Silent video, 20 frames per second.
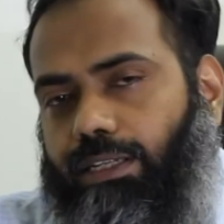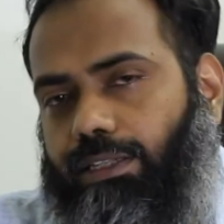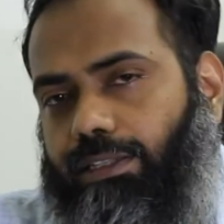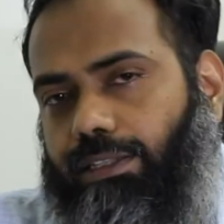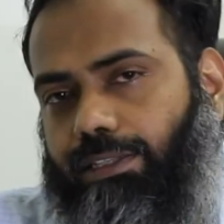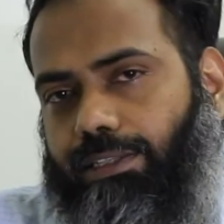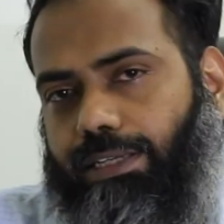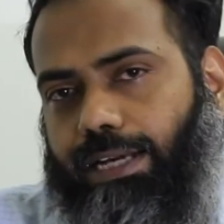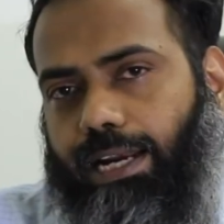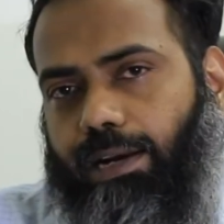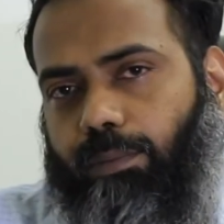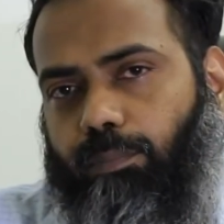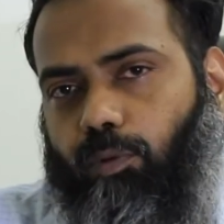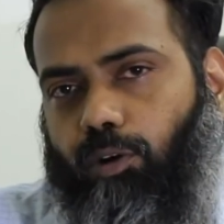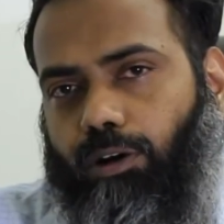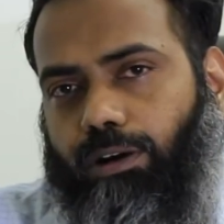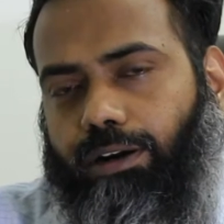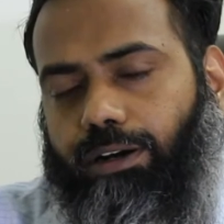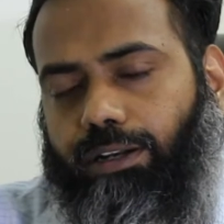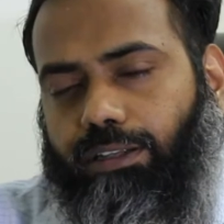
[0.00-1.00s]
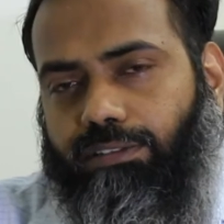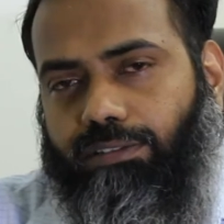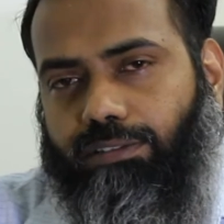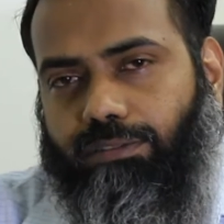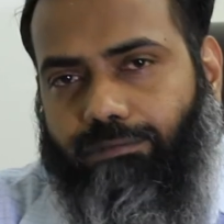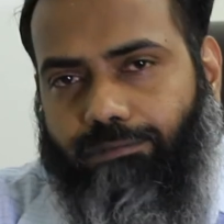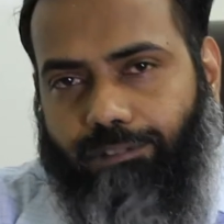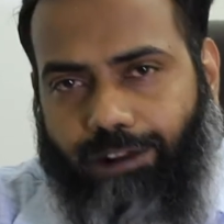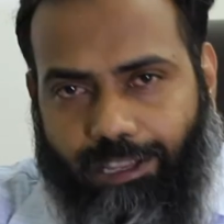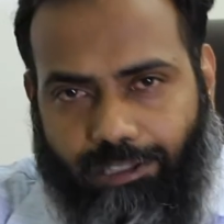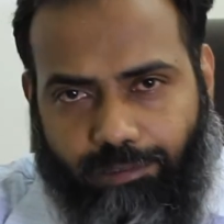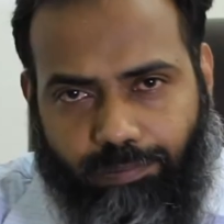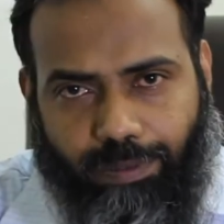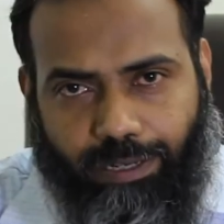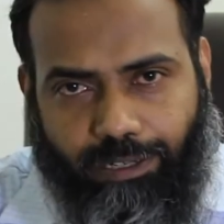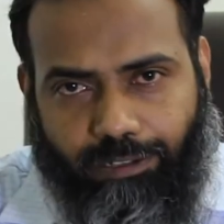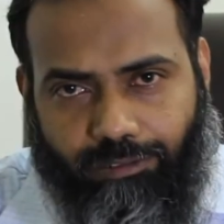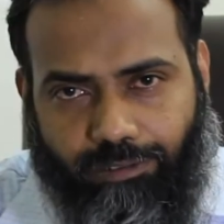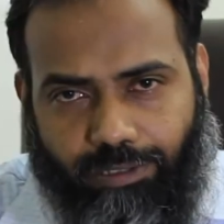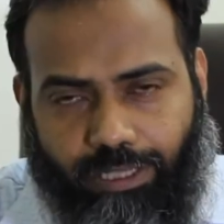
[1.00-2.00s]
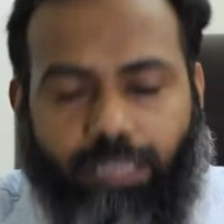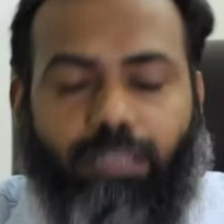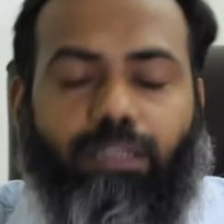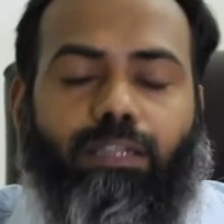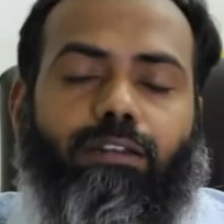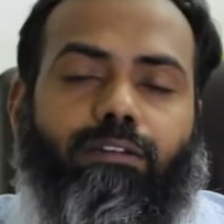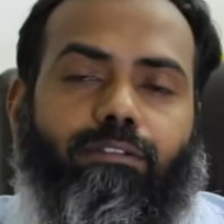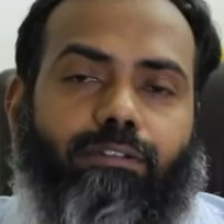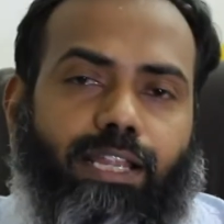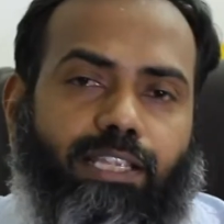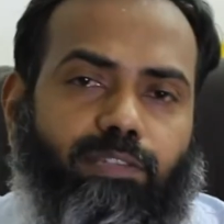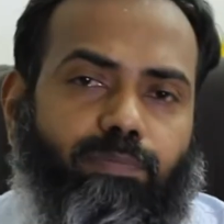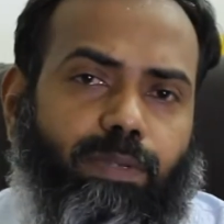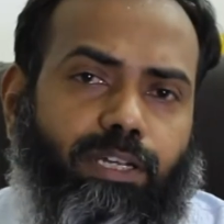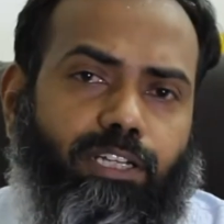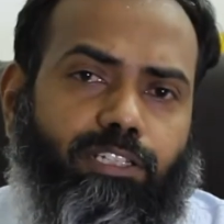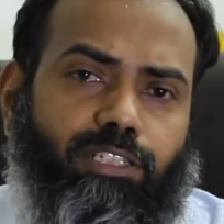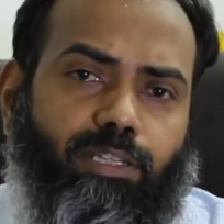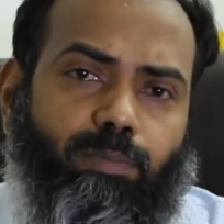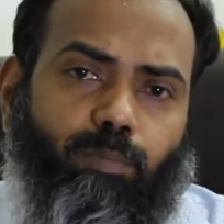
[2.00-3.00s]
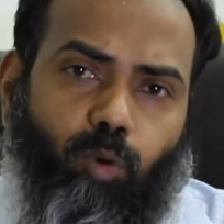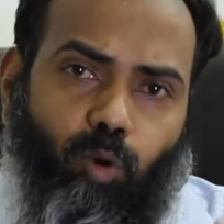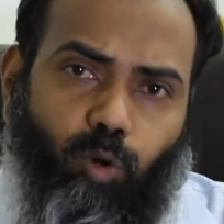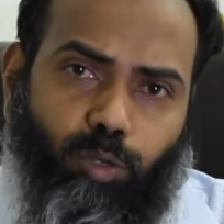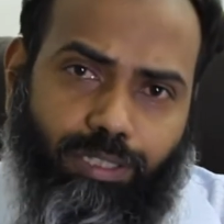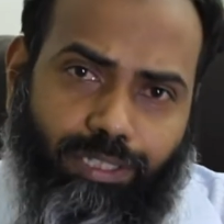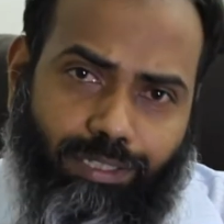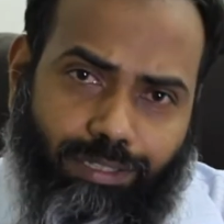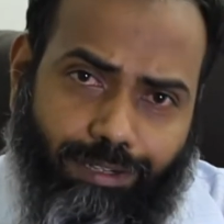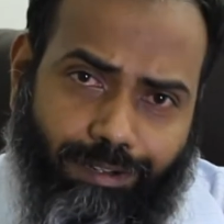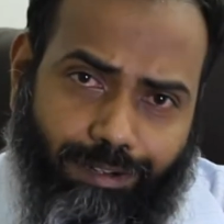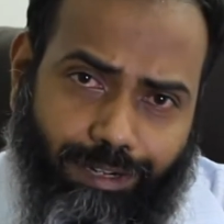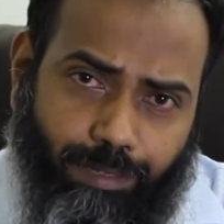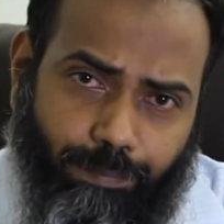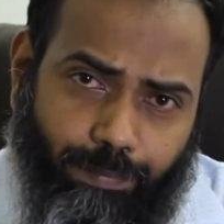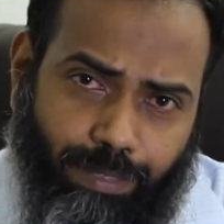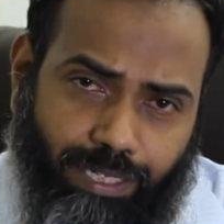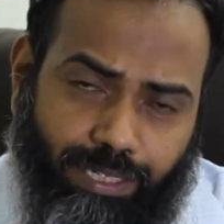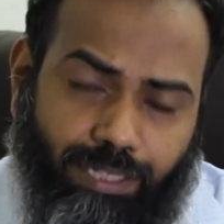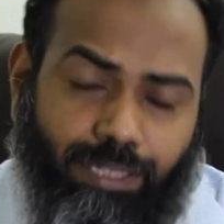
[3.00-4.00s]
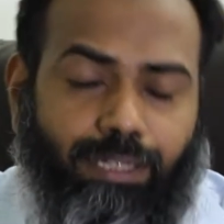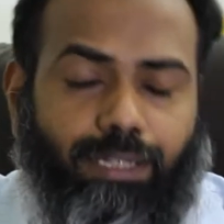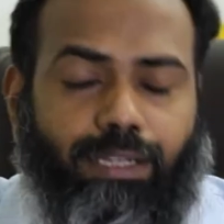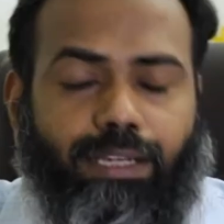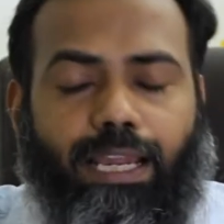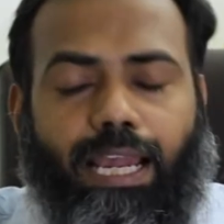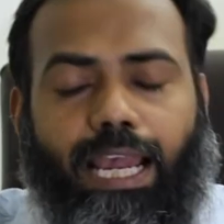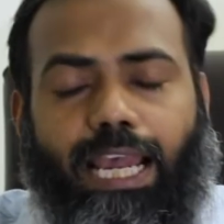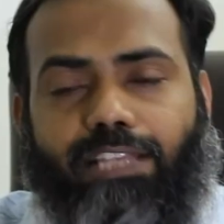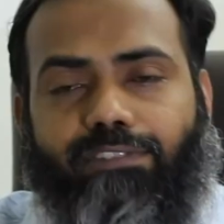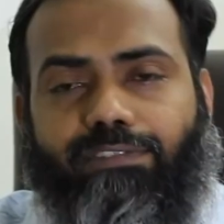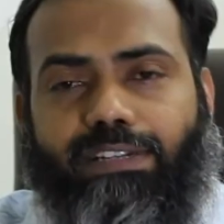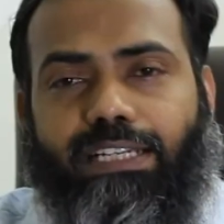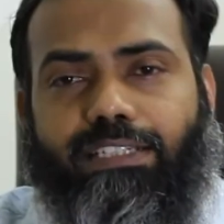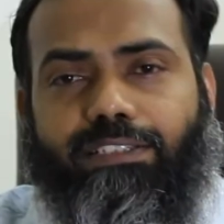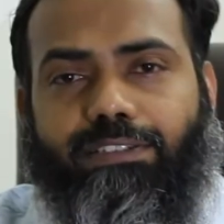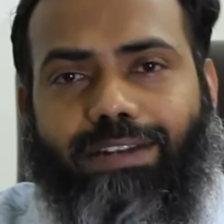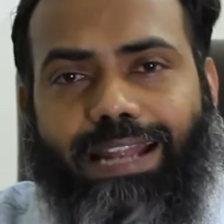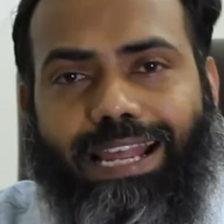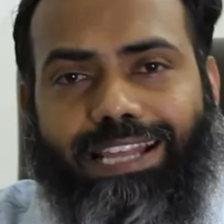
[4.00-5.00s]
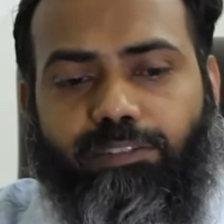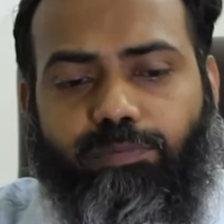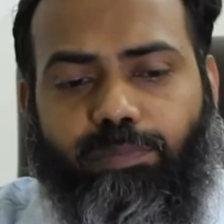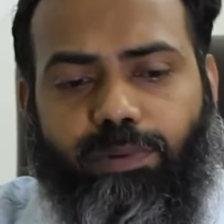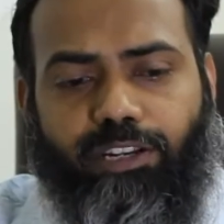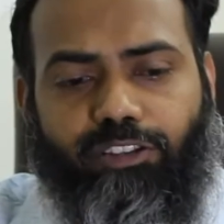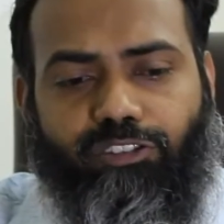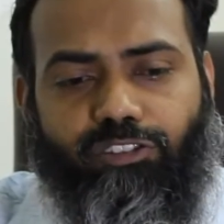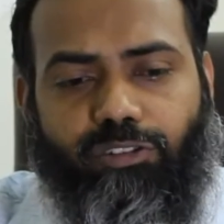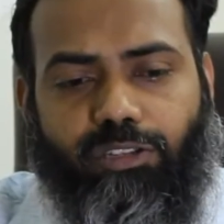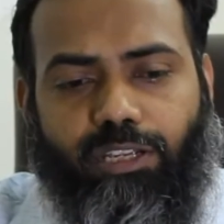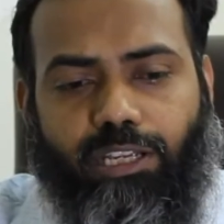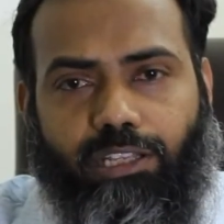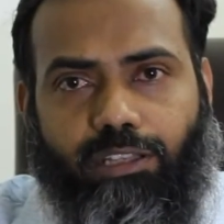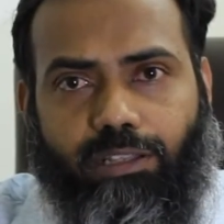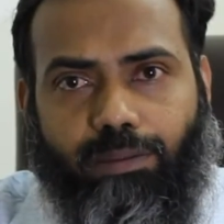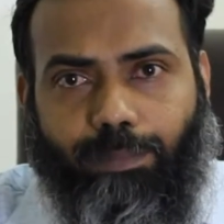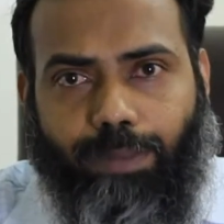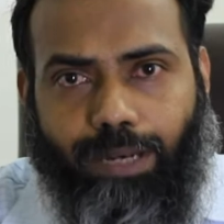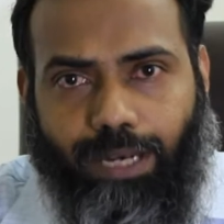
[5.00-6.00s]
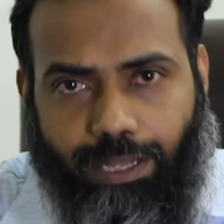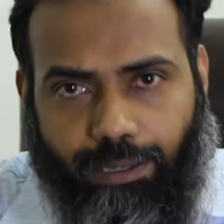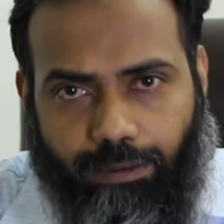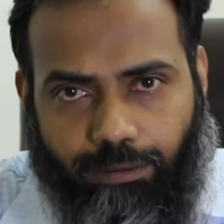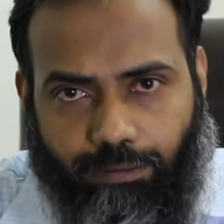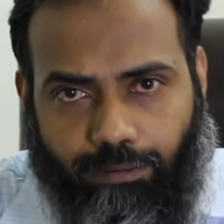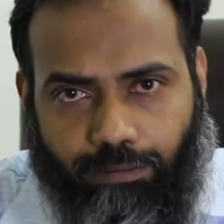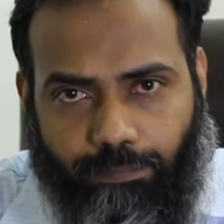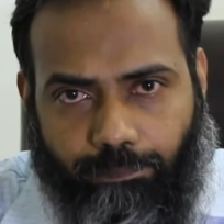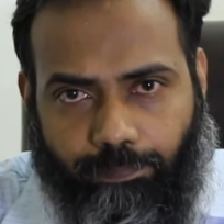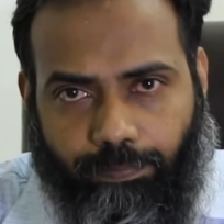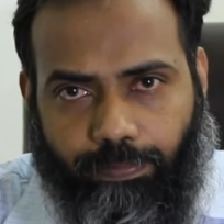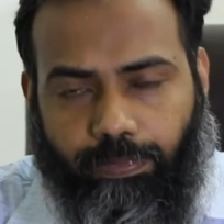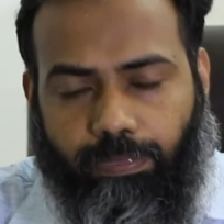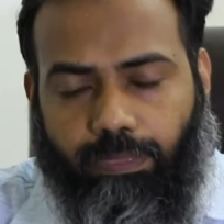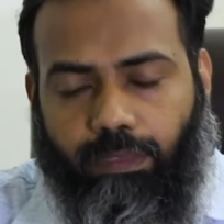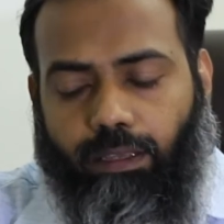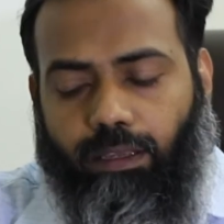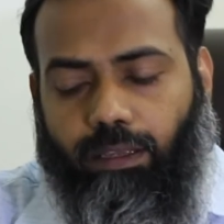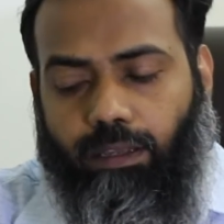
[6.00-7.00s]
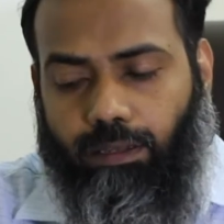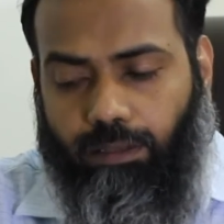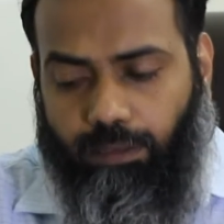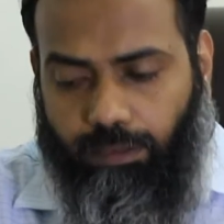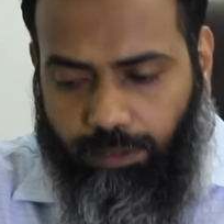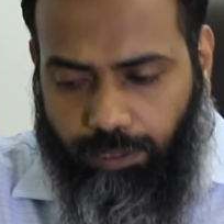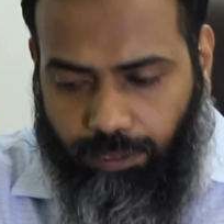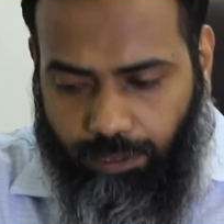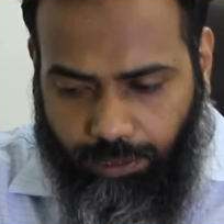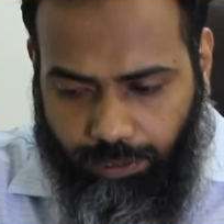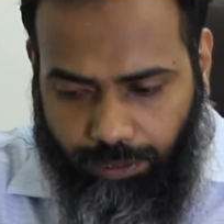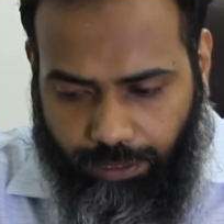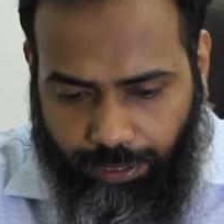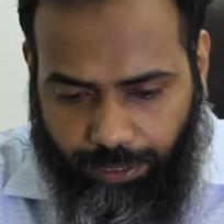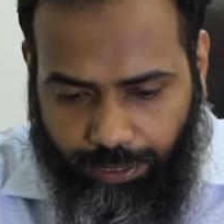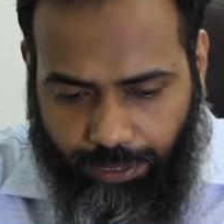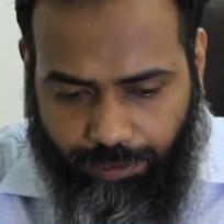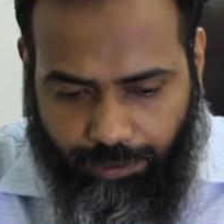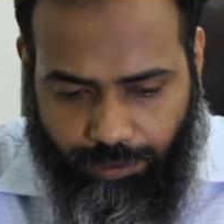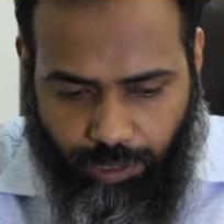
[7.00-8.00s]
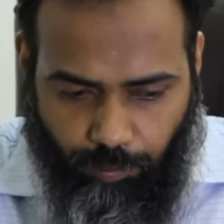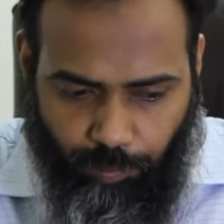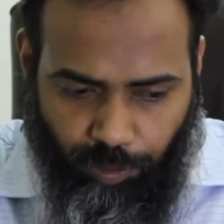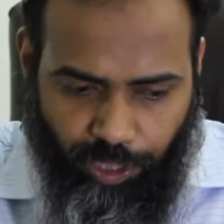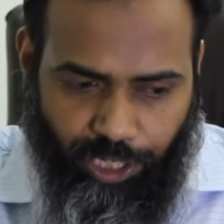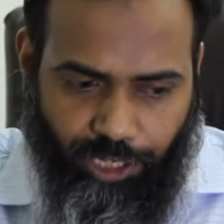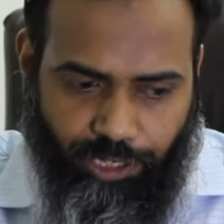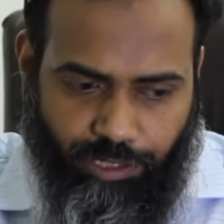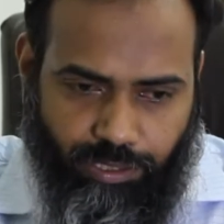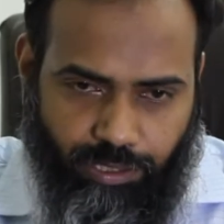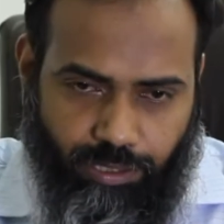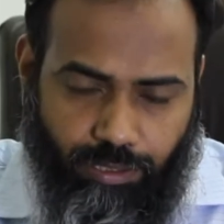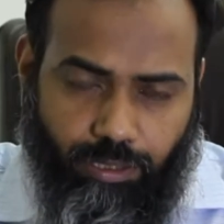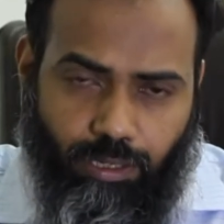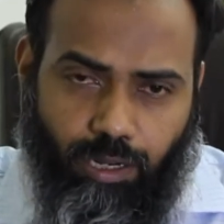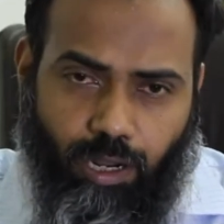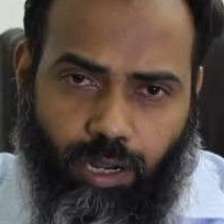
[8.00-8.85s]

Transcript: The second point is transparency both in the treatment as well as transparency in the billing. Third thing is communication.